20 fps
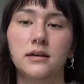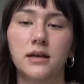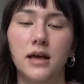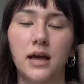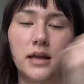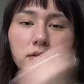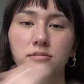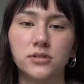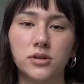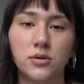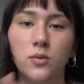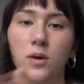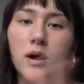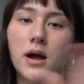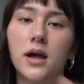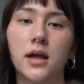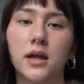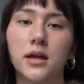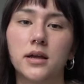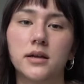I don't know
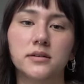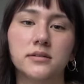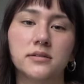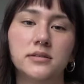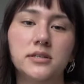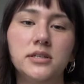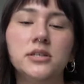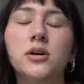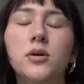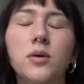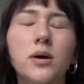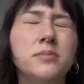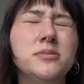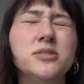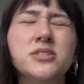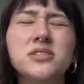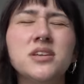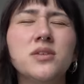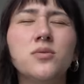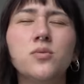why. You know, I'm
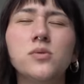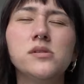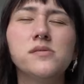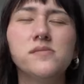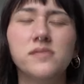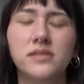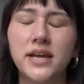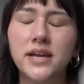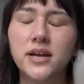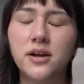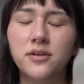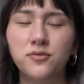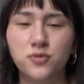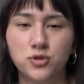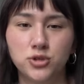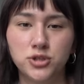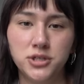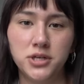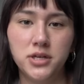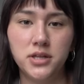just like one of like
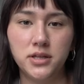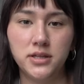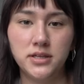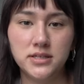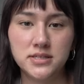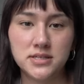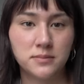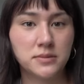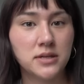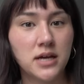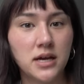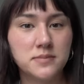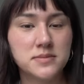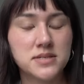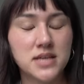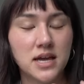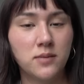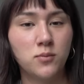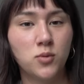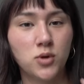unfortunately
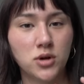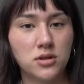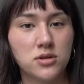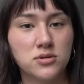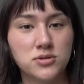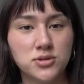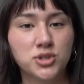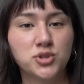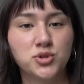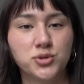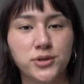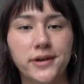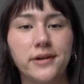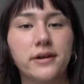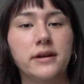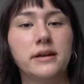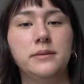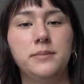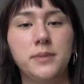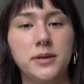sometimes I'm one of those
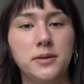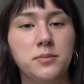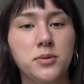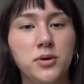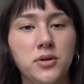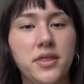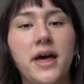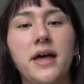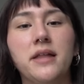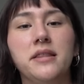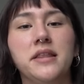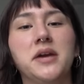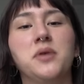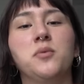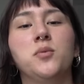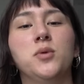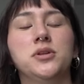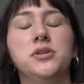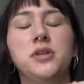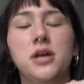contrarian people that like
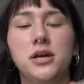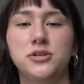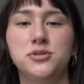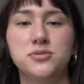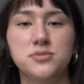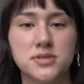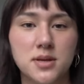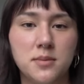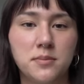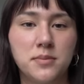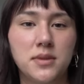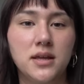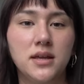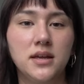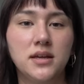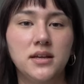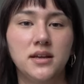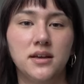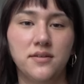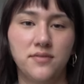will not do
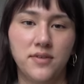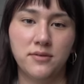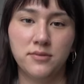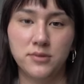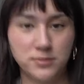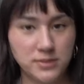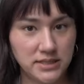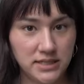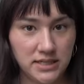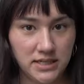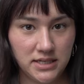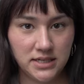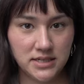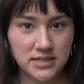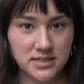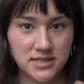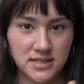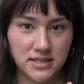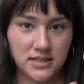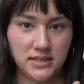something if everybody
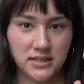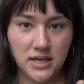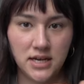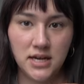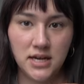is like